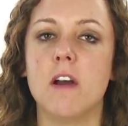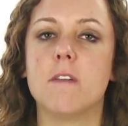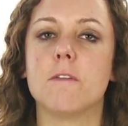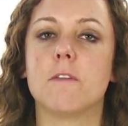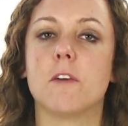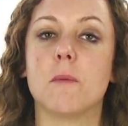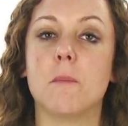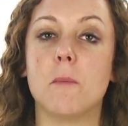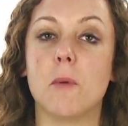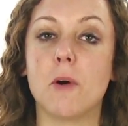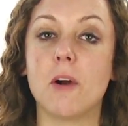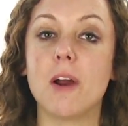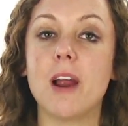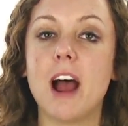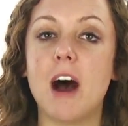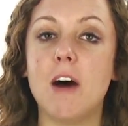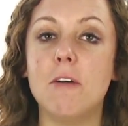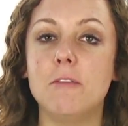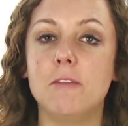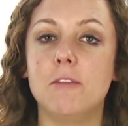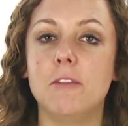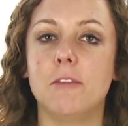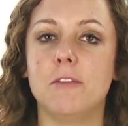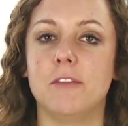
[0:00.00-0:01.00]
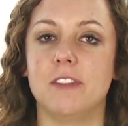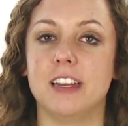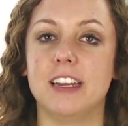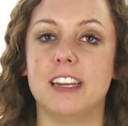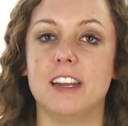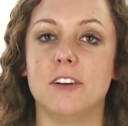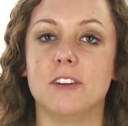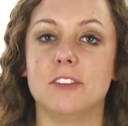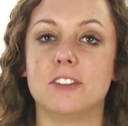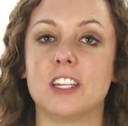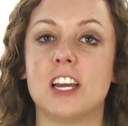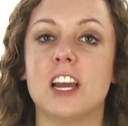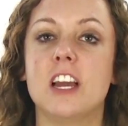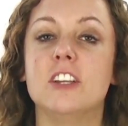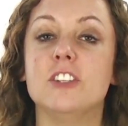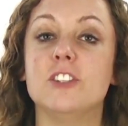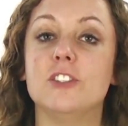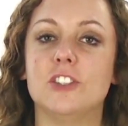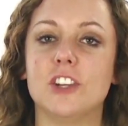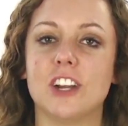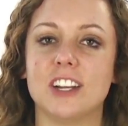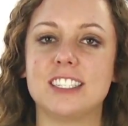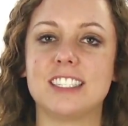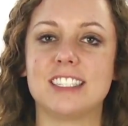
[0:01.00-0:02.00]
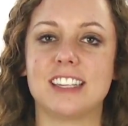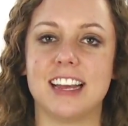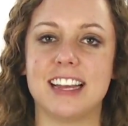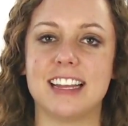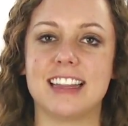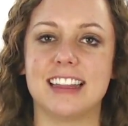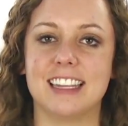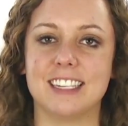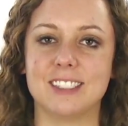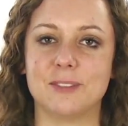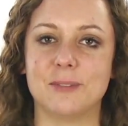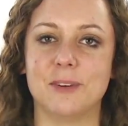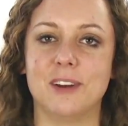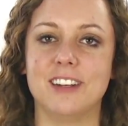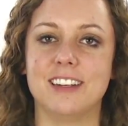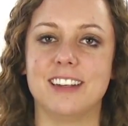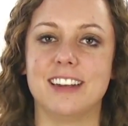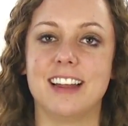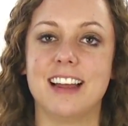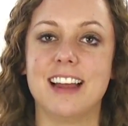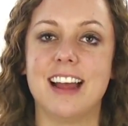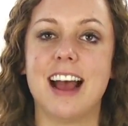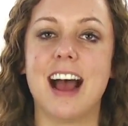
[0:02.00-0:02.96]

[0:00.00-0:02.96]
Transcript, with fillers: for more helpful videos just like this one.